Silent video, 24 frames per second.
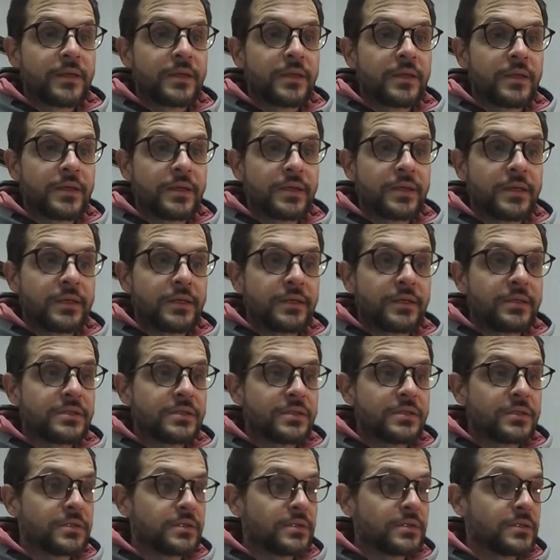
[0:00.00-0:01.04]
and
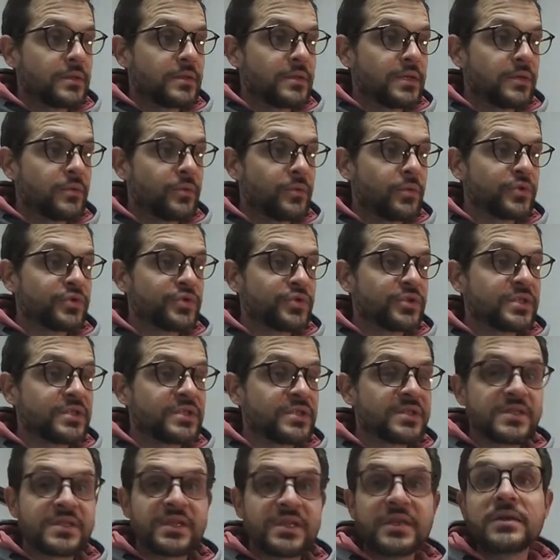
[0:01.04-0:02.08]
there wasn't a
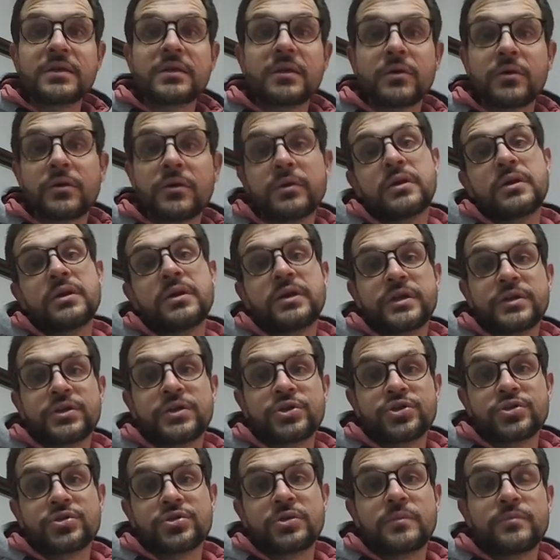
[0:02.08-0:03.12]
single online
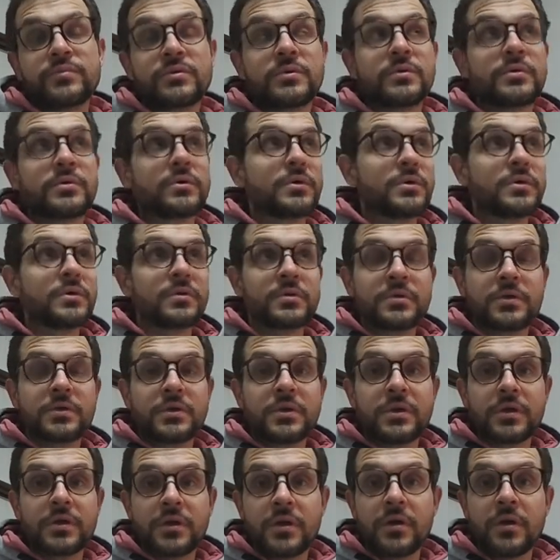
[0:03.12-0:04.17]
shop or
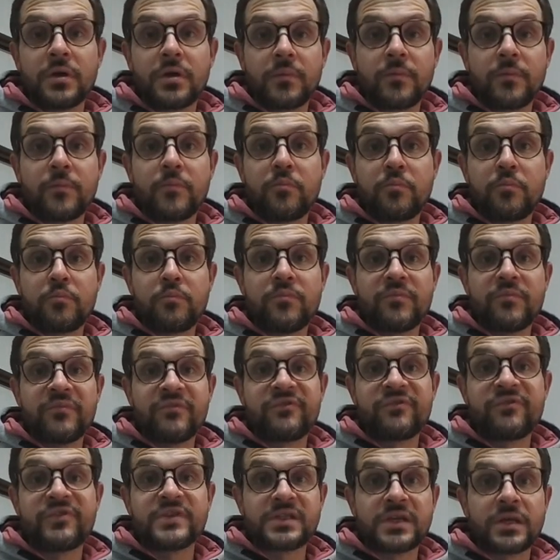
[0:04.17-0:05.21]

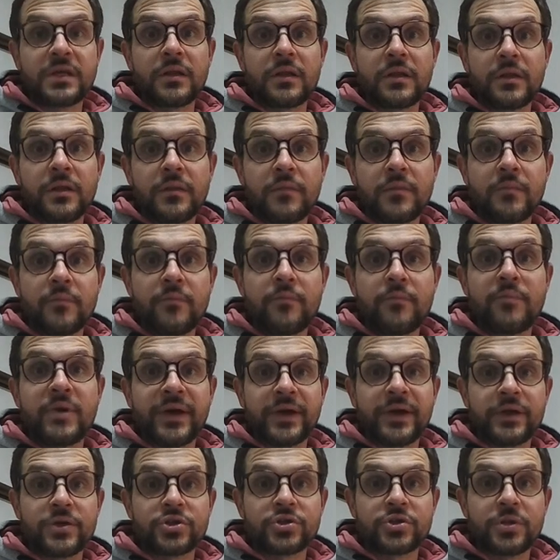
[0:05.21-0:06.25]
physical bike
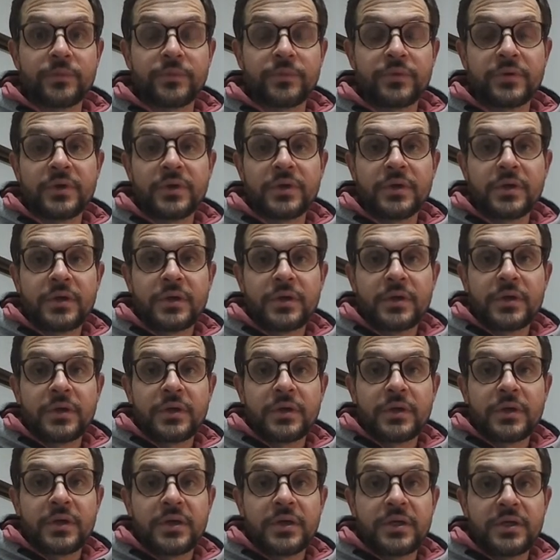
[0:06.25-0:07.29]
shop
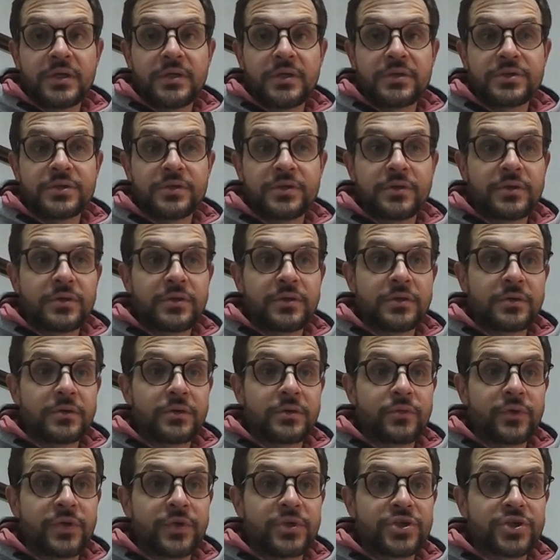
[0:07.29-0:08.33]
here in Tokyo
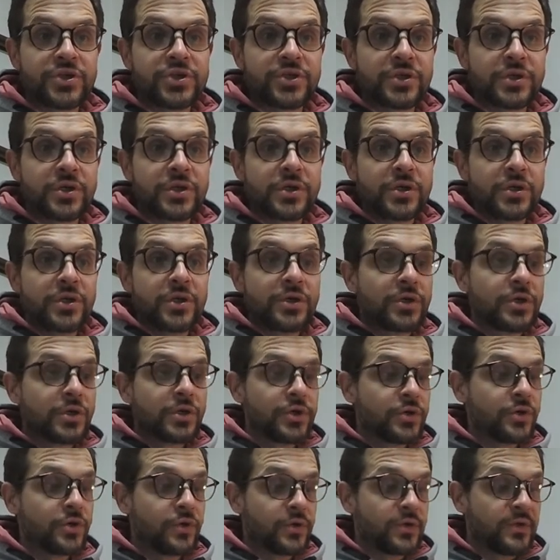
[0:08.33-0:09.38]
which
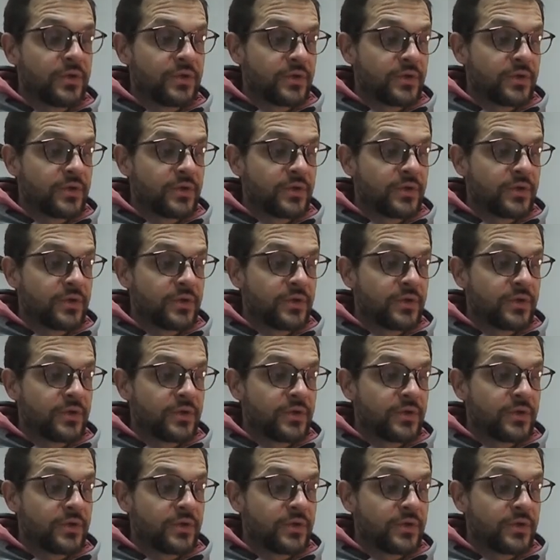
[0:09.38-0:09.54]
could